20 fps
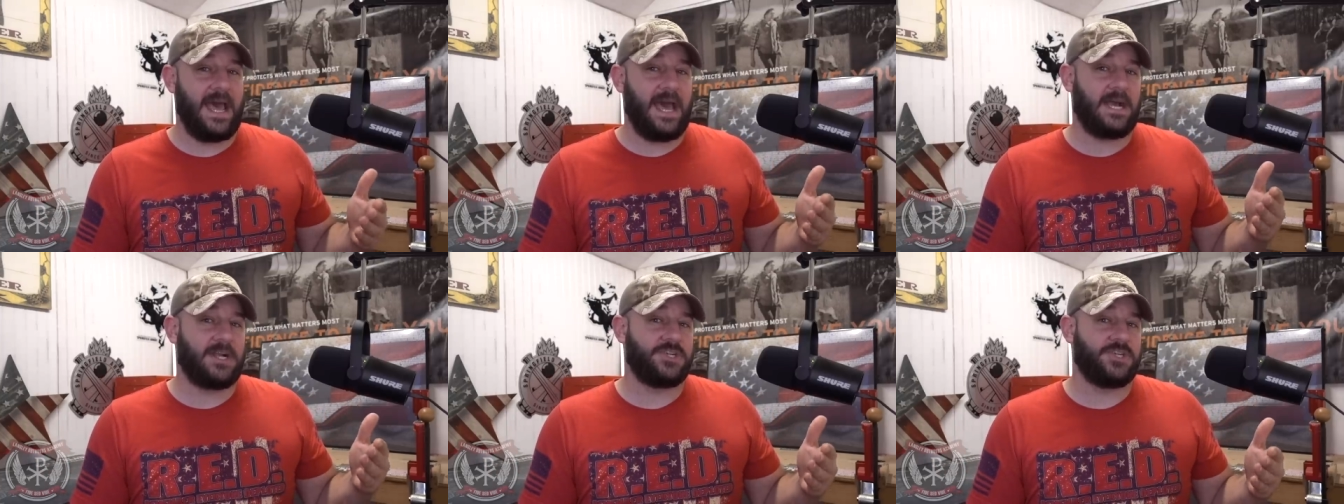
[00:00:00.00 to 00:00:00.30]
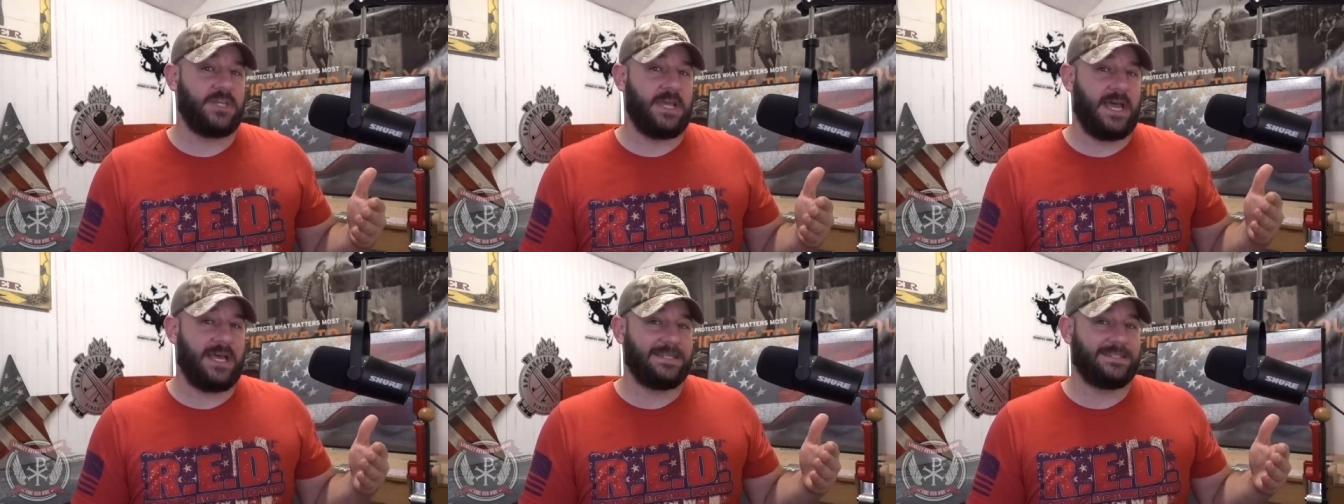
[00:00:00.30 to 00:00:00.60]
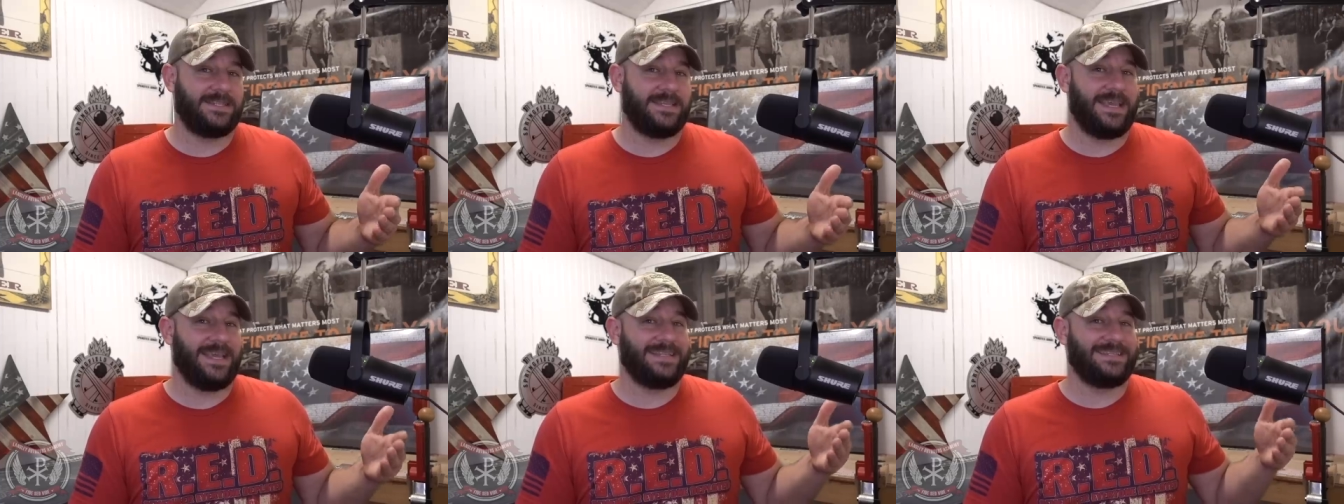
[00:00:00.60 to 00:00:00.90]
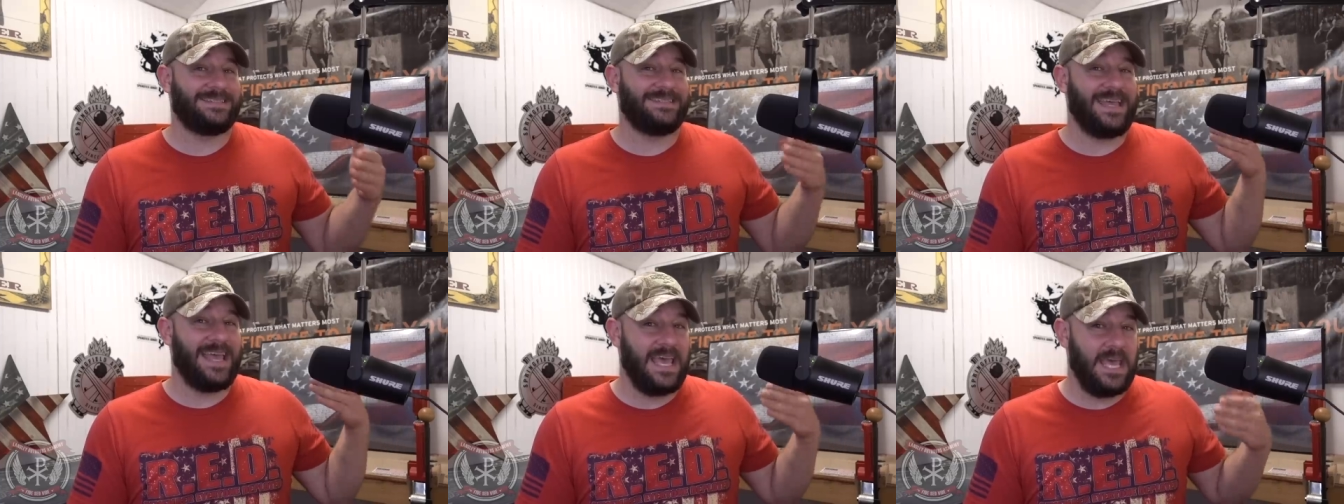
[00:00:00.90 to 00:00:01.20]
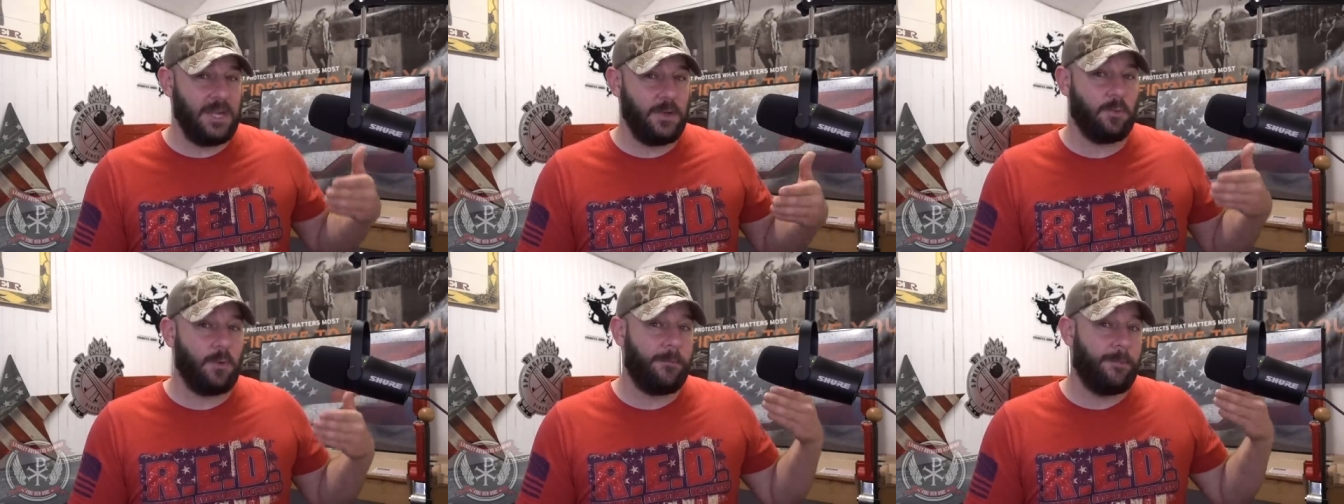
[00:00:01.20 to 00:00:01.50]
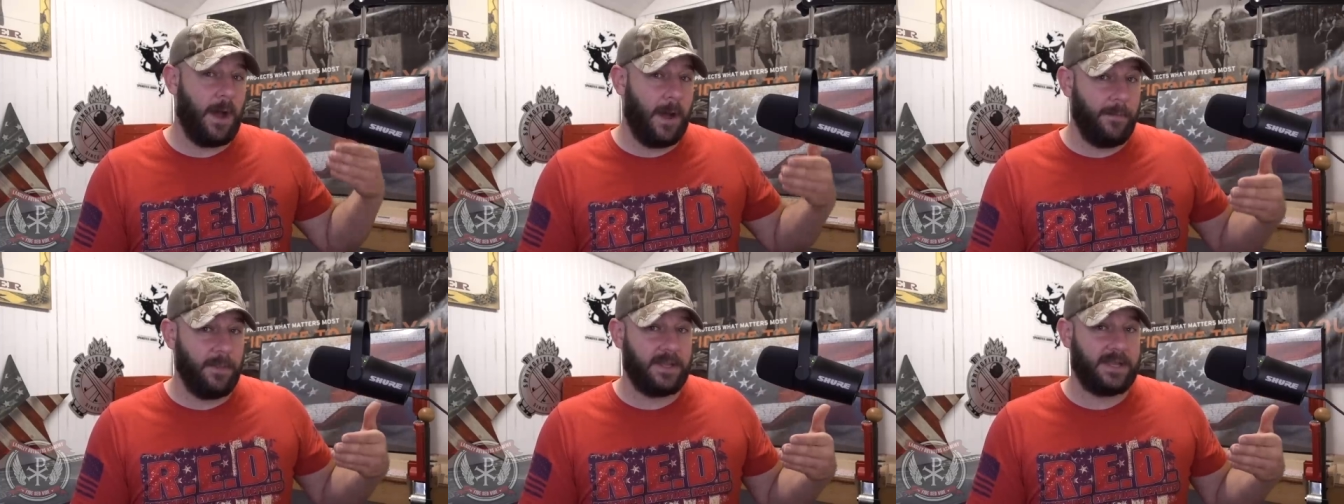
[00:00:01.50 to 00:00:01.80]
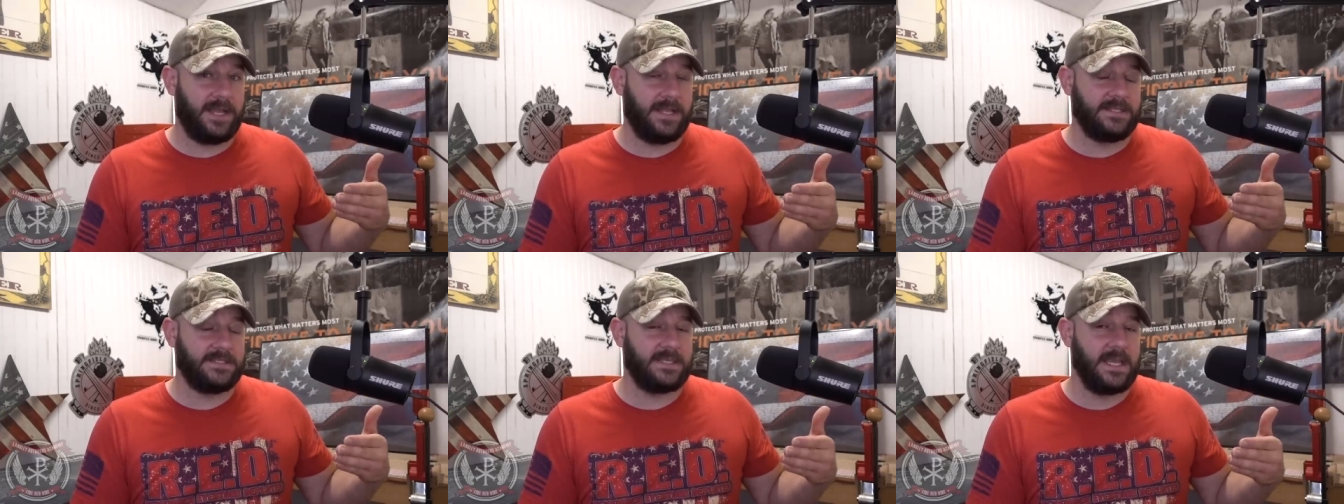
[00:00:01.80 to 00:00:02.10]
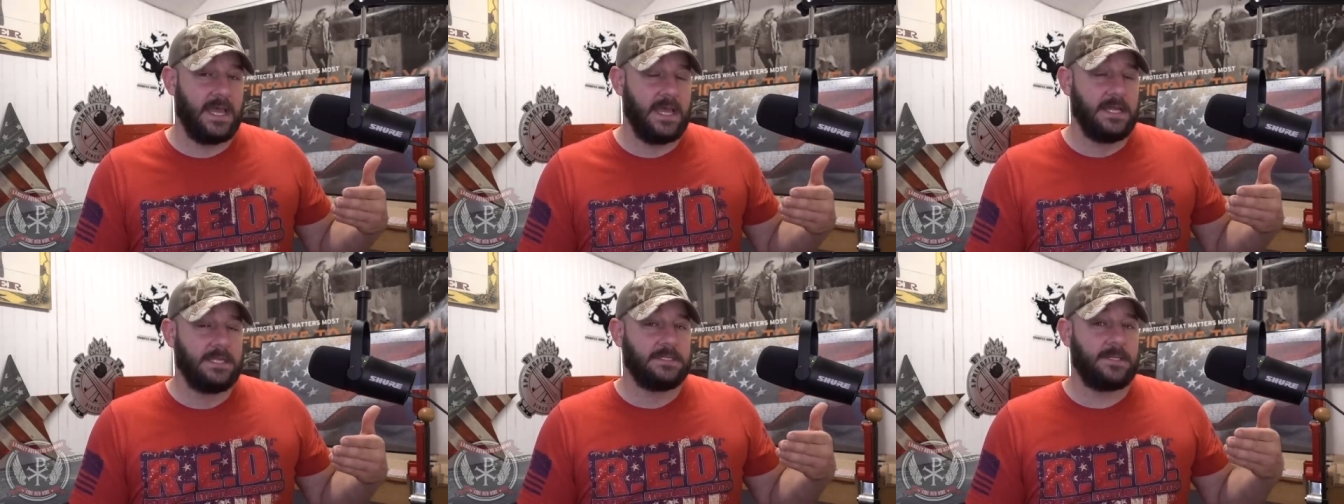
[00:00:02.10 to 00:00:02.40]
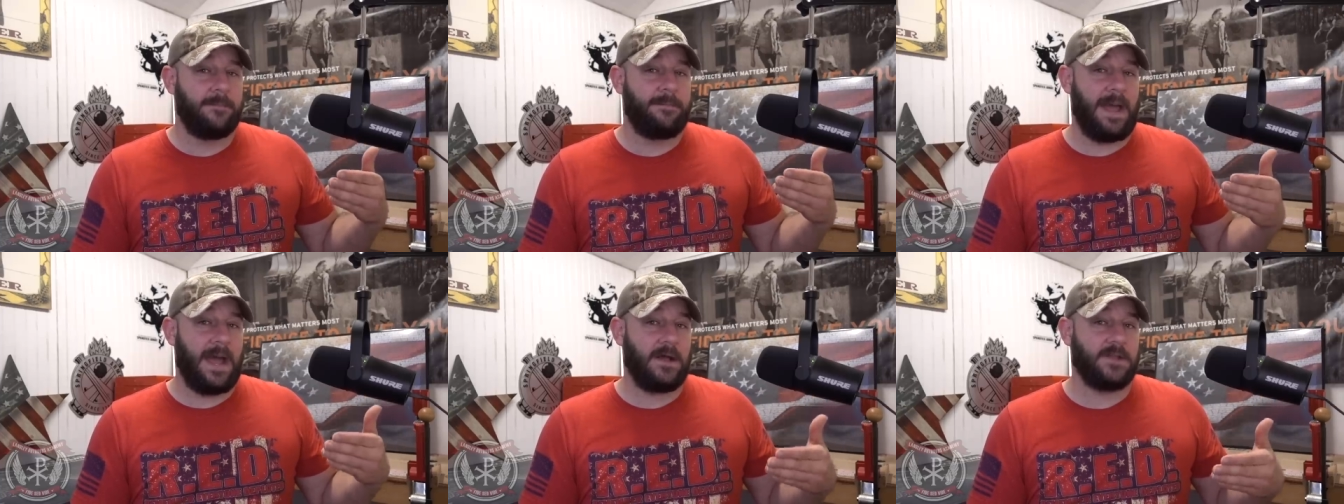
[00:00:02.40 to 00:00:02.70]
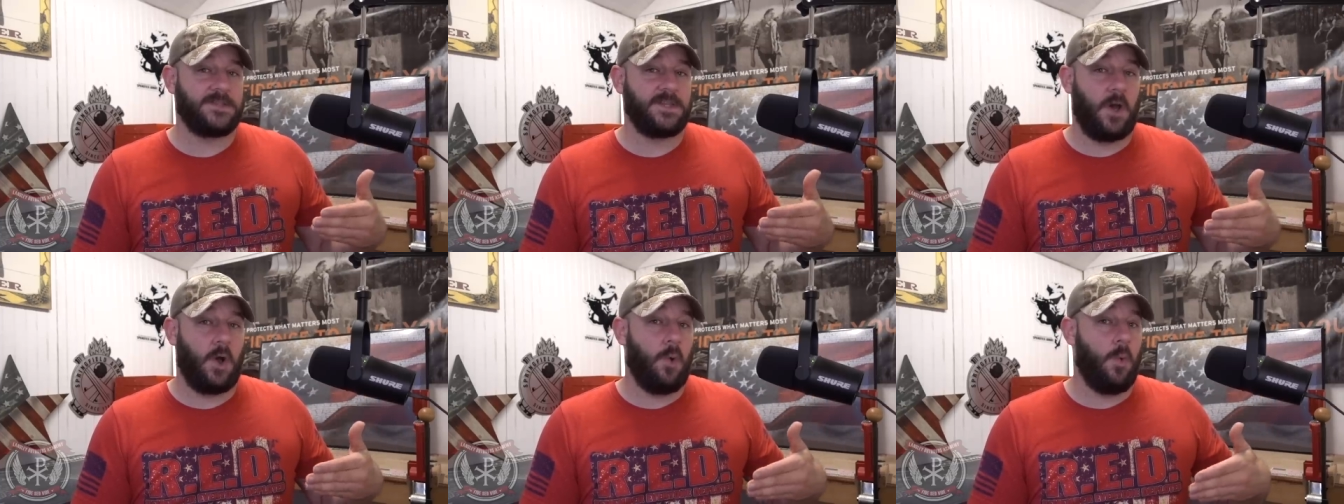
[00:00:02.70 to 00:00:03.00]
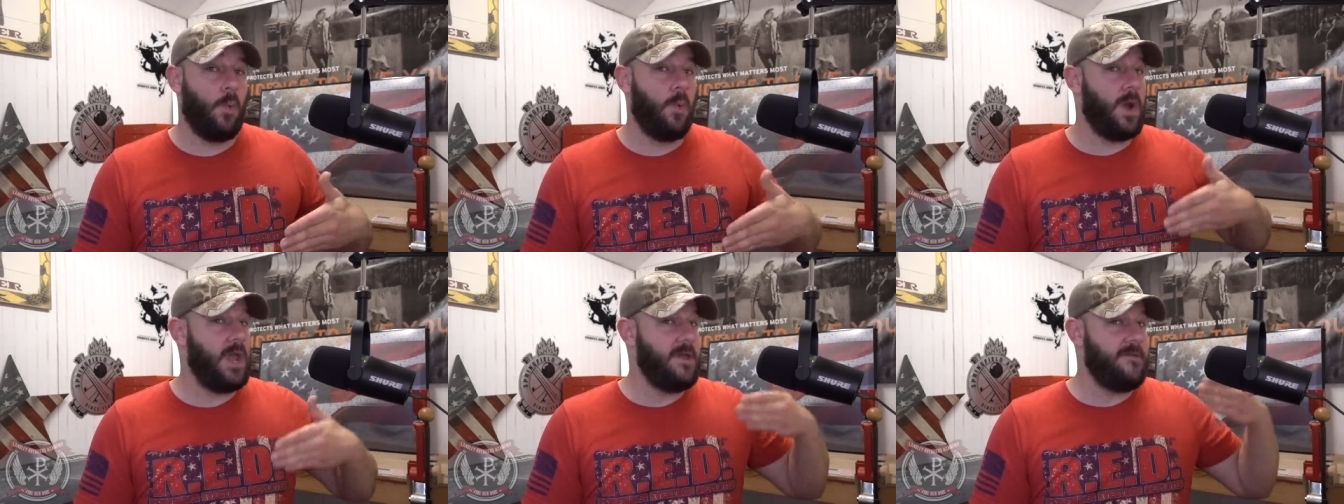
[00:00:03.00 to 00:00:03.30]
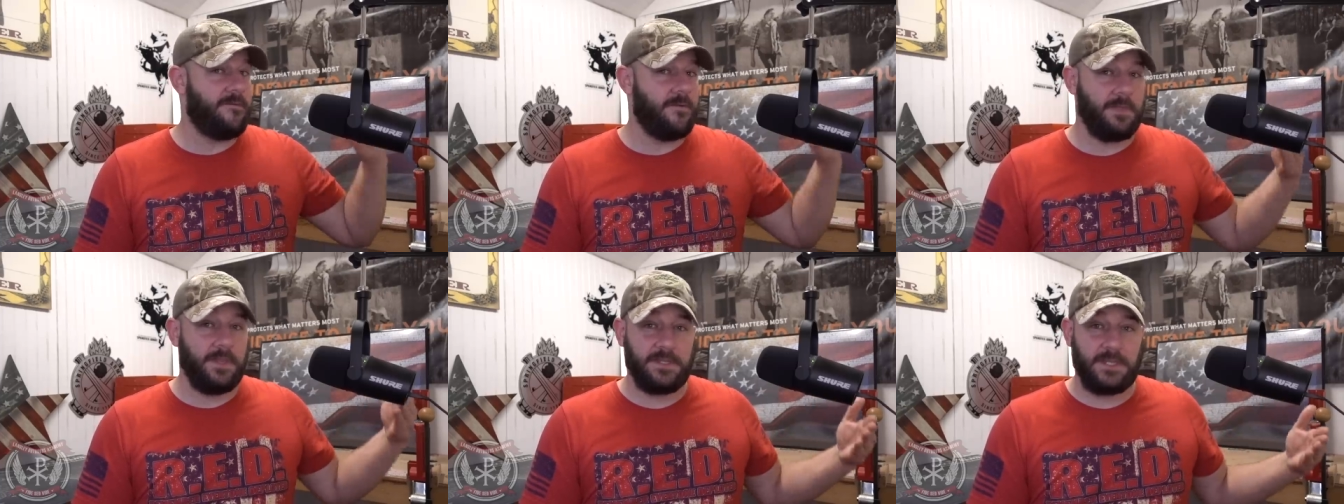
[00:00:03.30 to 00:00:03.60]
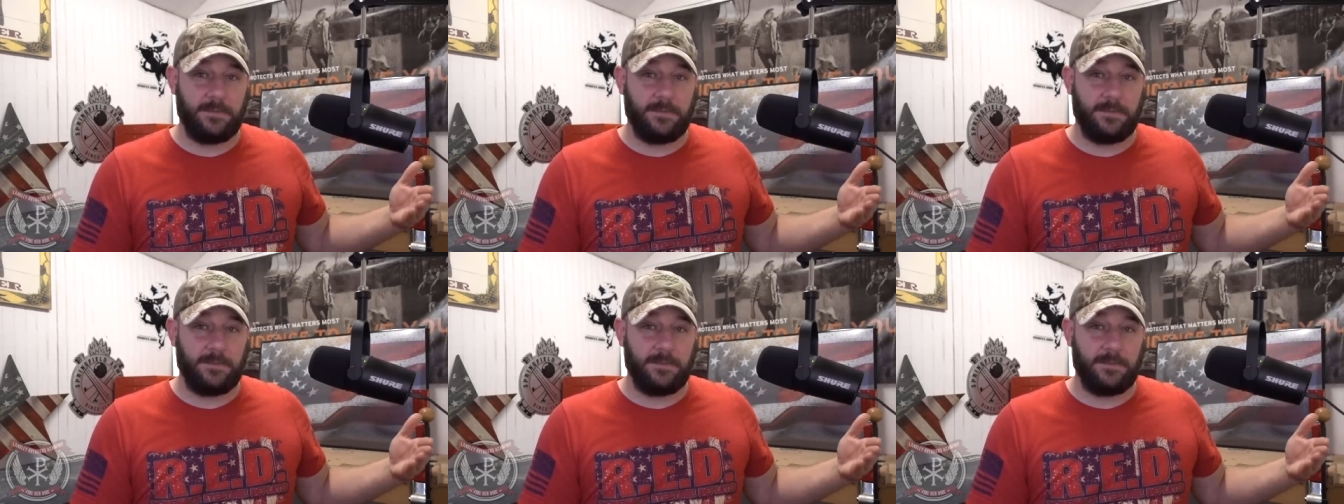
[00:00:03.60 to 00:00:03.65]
actually has to get 10 Republicans to bounce away from the,